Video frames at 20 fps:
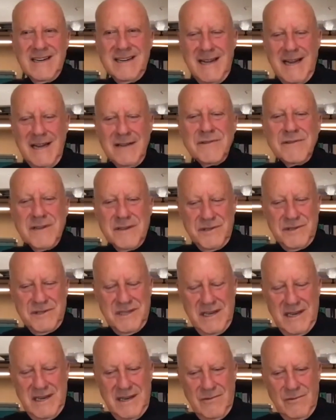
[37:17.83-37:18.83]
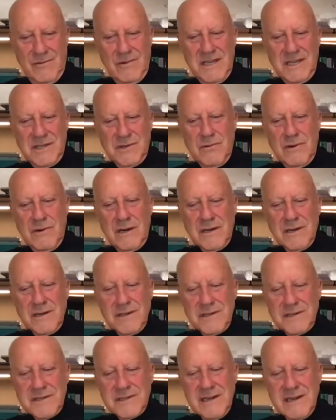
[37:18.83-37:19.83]
tendency, which
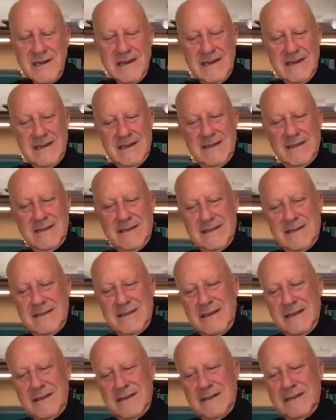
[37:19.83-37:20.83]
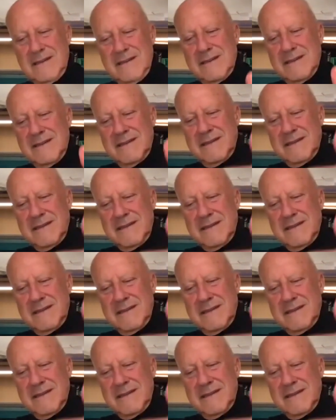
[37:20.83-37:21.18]
was that